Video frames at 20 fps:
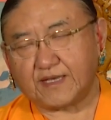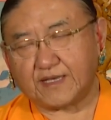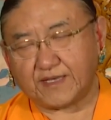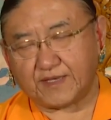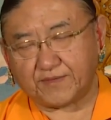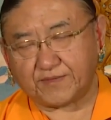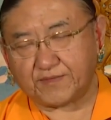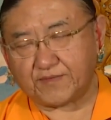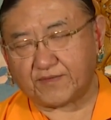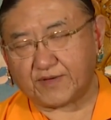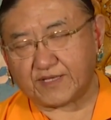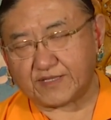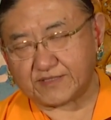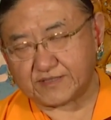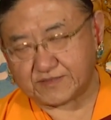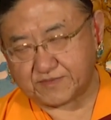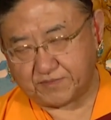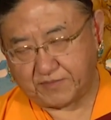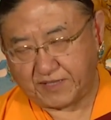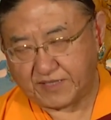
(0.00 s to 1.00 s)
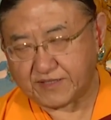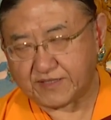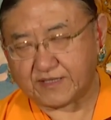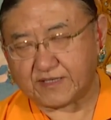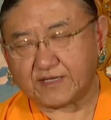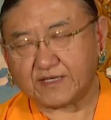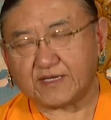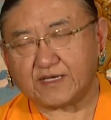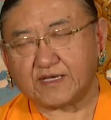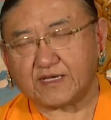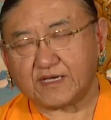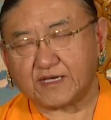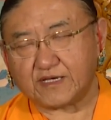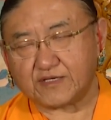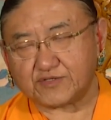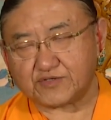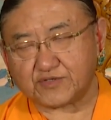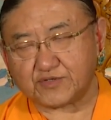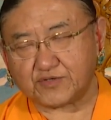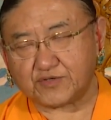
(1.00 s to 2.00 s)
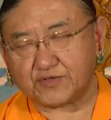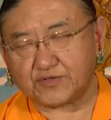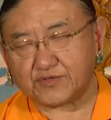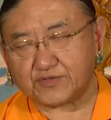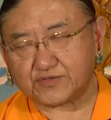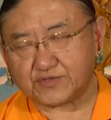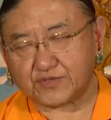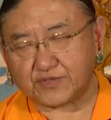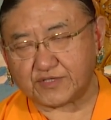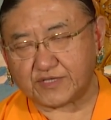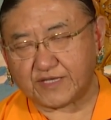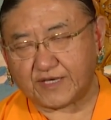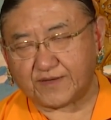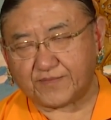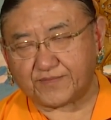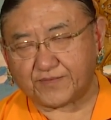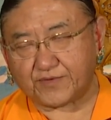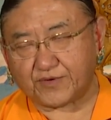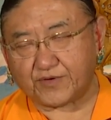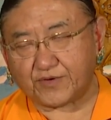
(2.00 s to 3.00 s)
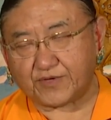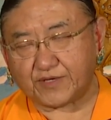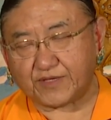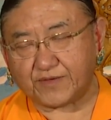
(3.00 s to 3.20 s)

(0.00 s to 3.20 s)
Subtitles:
Everyone is mother. So therefore,